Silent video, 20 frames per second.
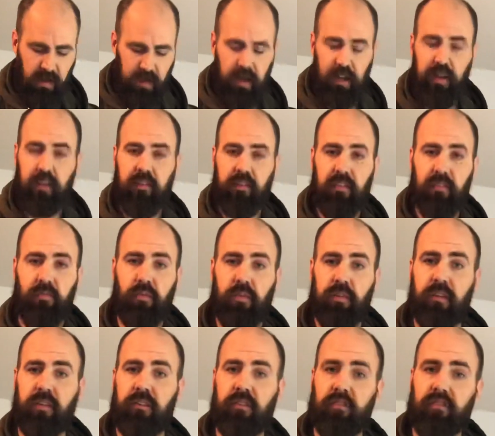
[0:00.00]
is this one
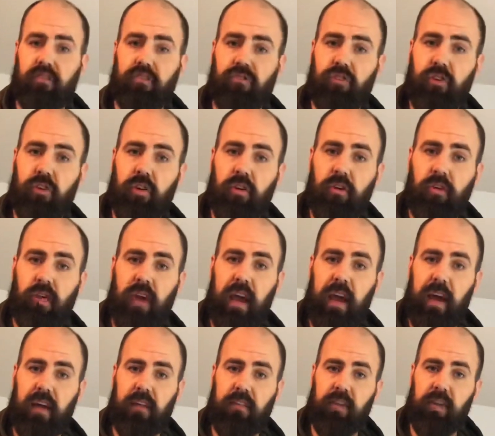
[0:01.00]
doesn't show you the
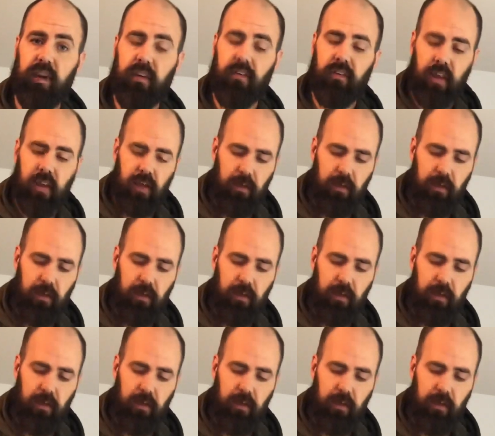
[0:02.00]
hat size,